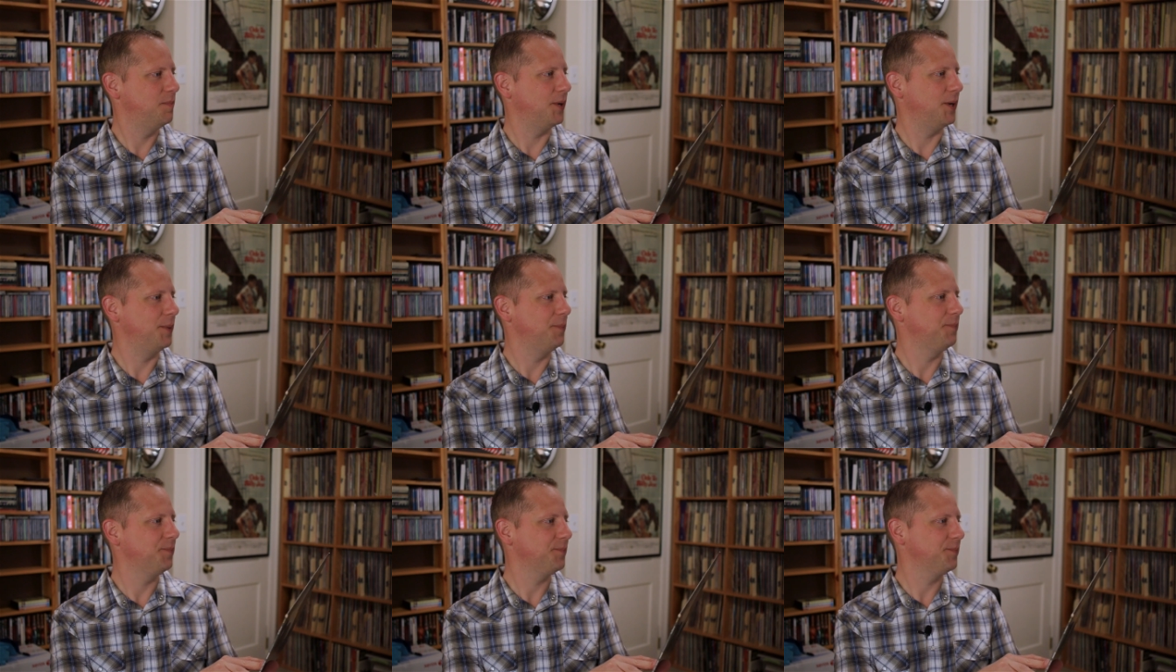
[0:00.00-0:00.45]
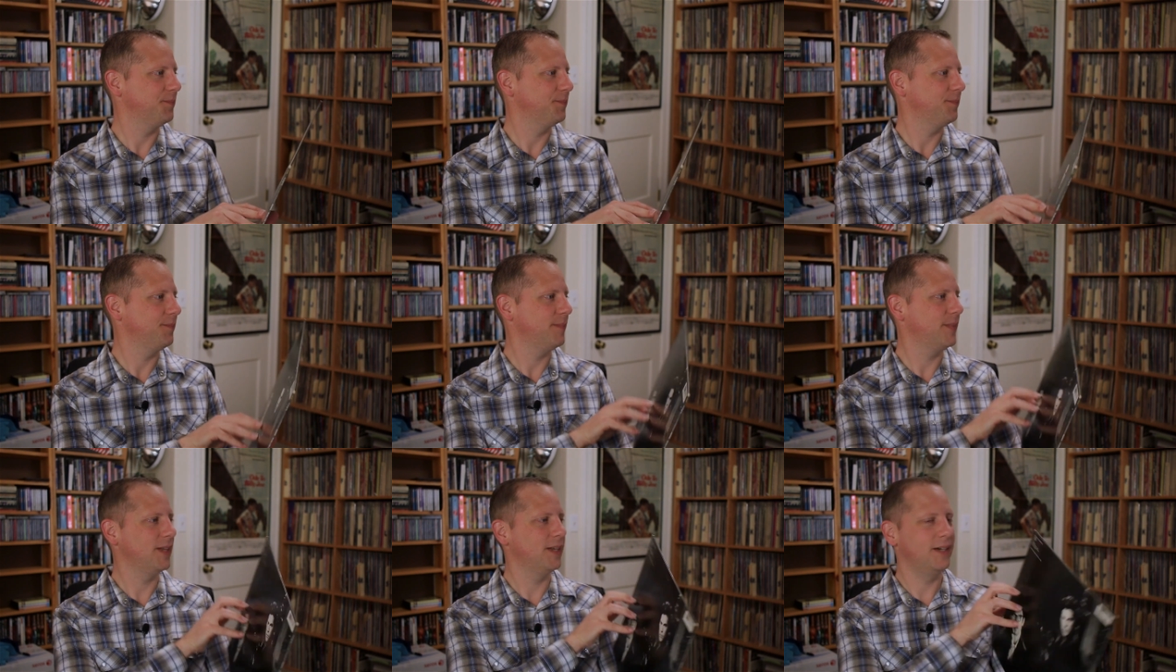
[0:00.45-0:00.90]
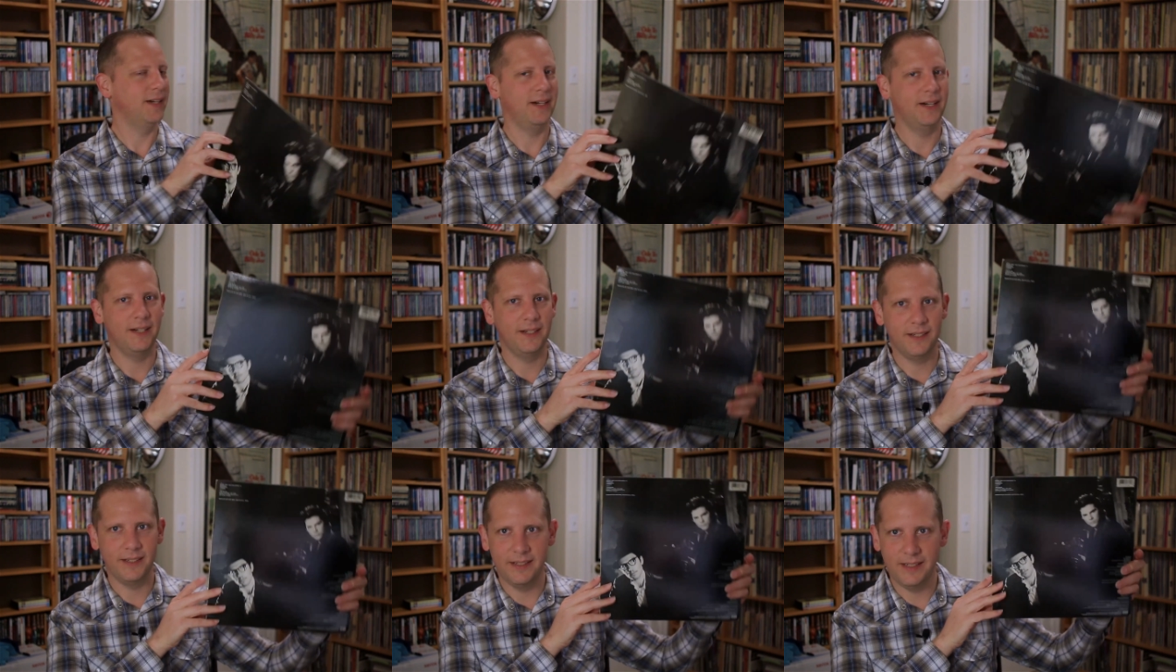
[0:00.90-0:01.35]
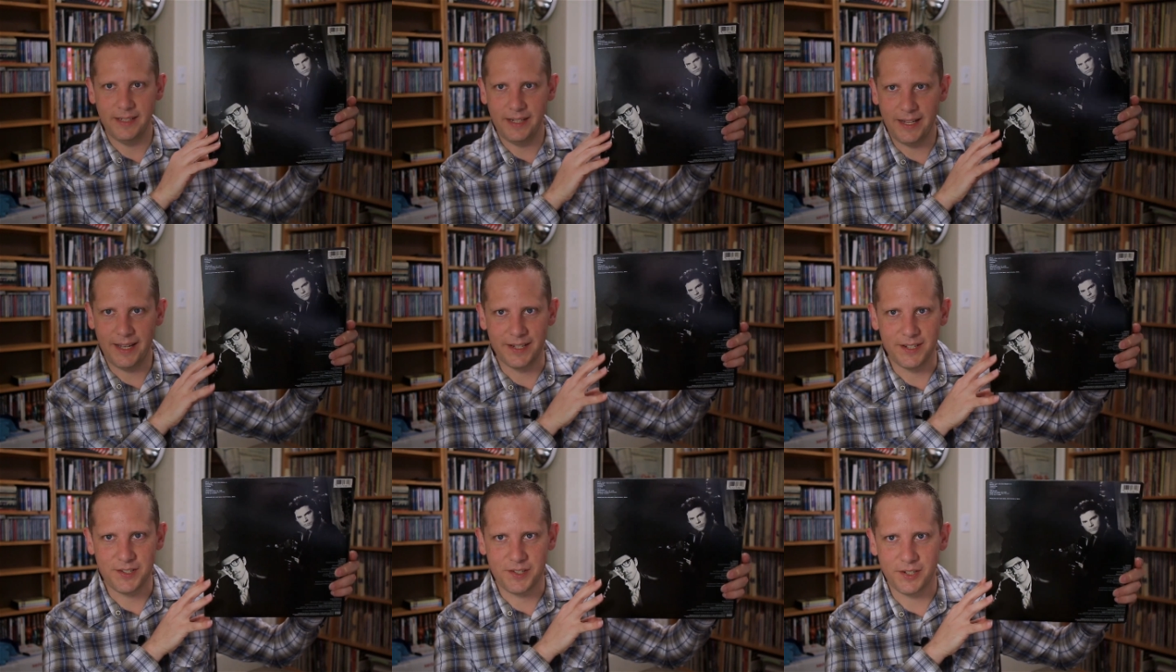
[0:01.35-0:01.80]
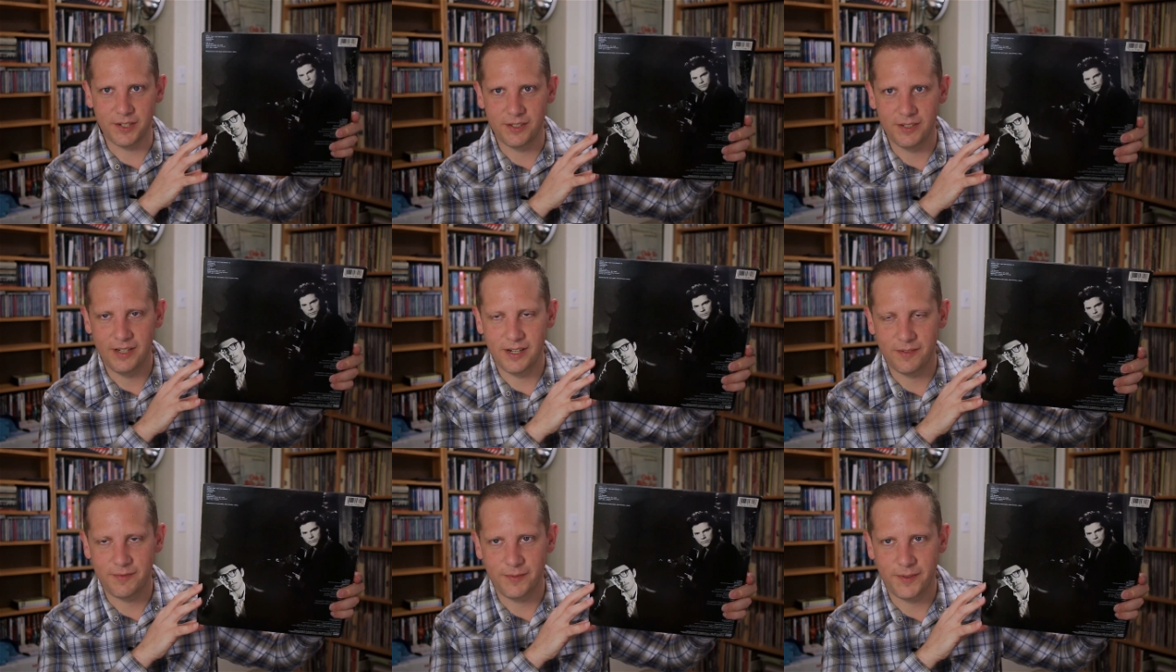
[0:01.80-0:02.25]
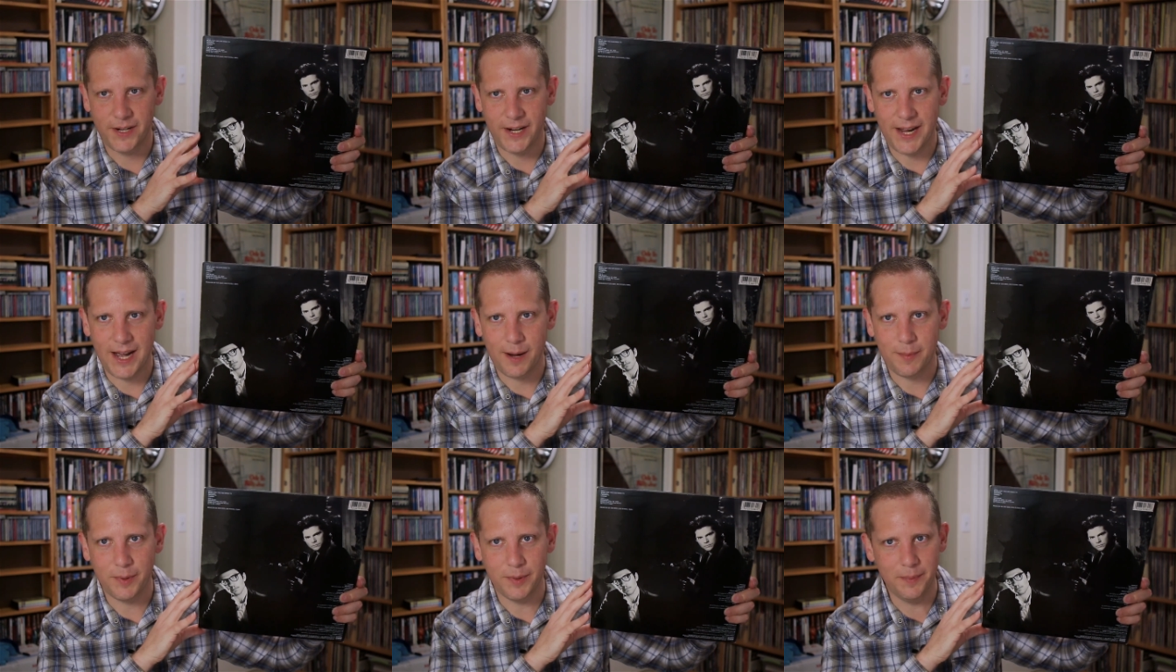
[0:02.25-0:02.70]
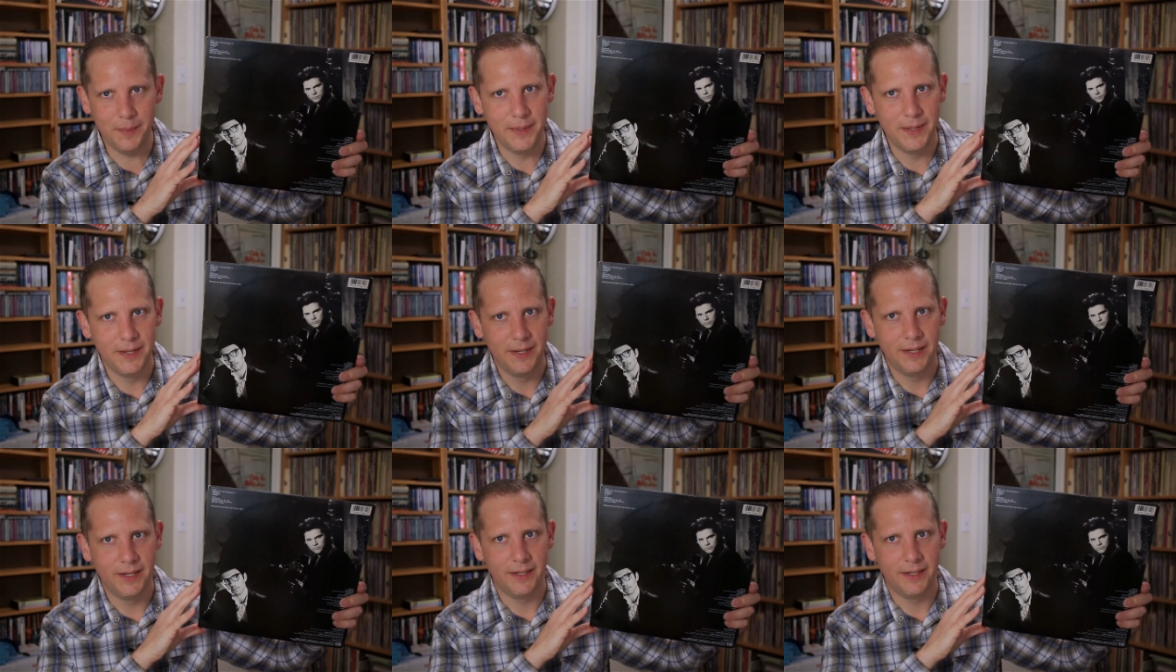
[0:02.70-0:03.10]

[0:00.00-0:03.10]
But uh, yeah, just a, a fun album.